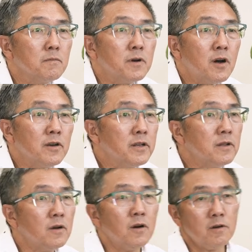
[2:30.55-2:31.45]
but on
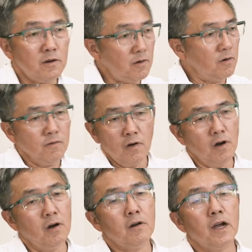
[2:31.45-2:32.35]
all,
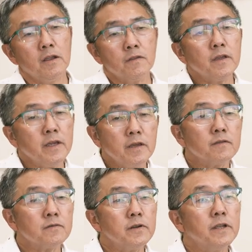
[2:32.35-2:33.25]
overall, I see
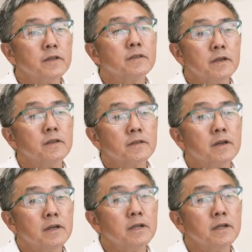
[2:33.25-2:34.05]
history is, is, a,